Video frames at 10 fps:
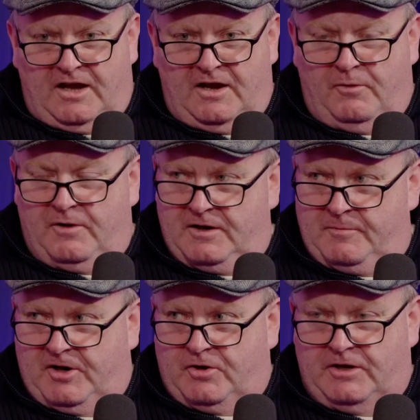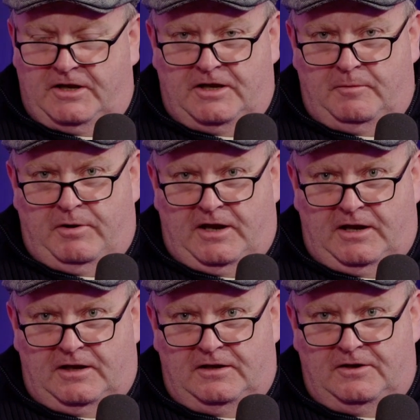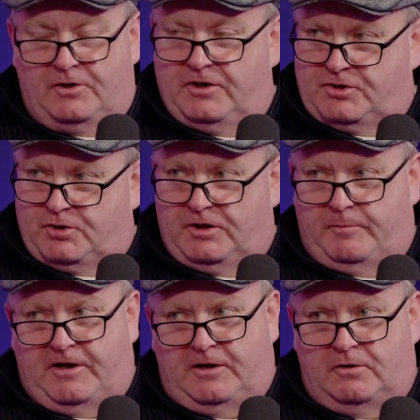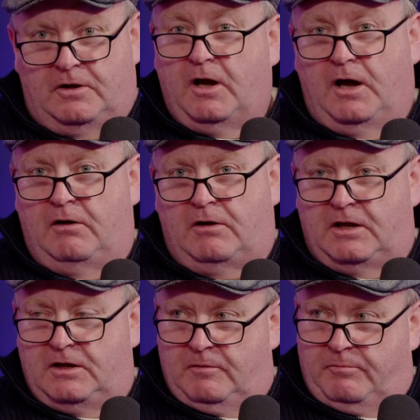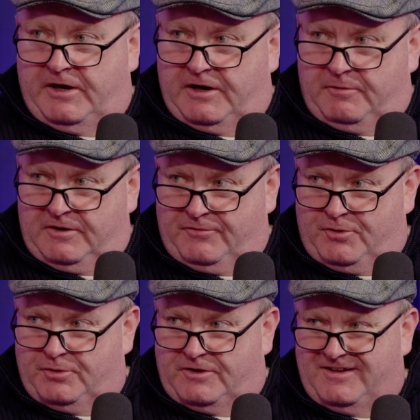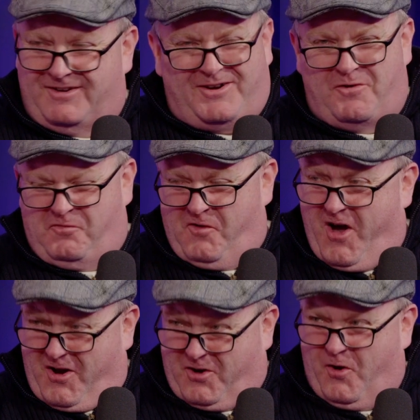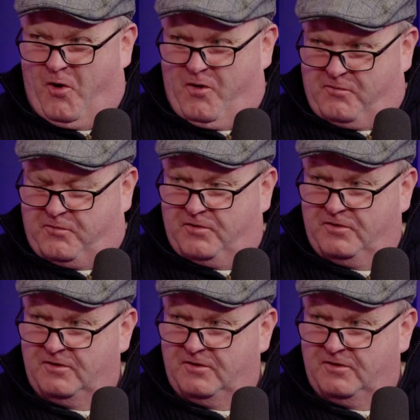when am I going to get it back? You're going to stand in the bank and go, I'll give you it back when I've got it. They go, fuck off.